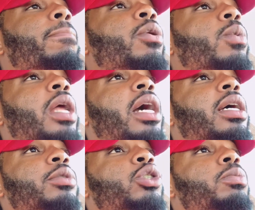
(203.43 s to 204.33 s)
When I
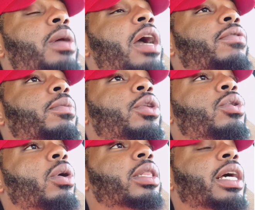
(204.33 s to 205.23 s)
come shoot back from New
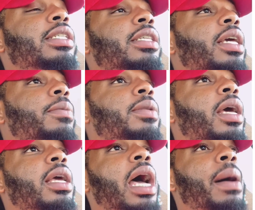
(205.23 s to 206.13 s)
York that same
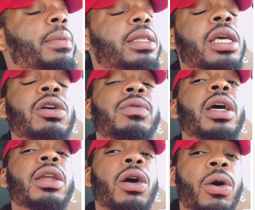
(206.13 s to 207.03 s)
day, I'm gonna lay over
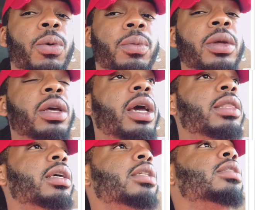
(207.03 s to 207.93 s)
at home, and
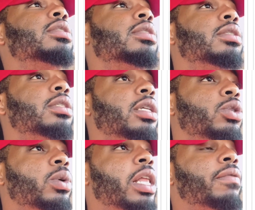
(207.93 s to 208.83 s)
then 10 to
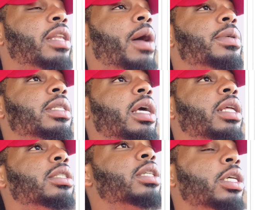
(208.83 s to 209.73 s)

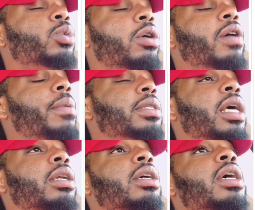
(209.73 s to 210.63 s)
12 hours
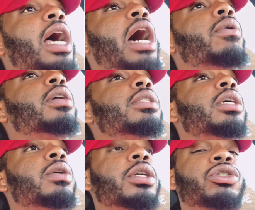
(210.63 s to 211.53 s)
later, I'll
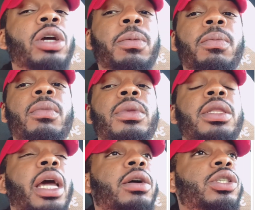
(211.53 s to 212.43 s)
continue the trip
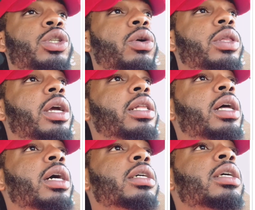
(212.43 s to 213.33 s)
down to North
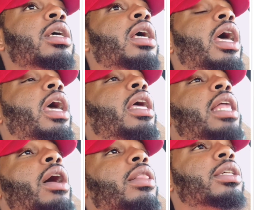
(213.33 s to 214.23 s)
Carolina, and
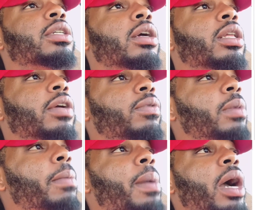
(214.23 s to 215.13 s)
I'll start looking for
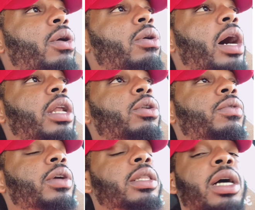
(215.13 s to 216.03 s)
my backhaul out of
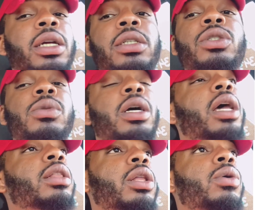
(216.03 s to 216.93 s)
North Carolina. As soon as I got
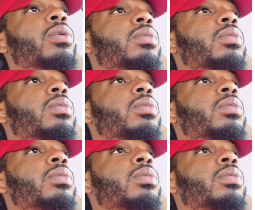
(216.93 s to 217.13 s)
a load,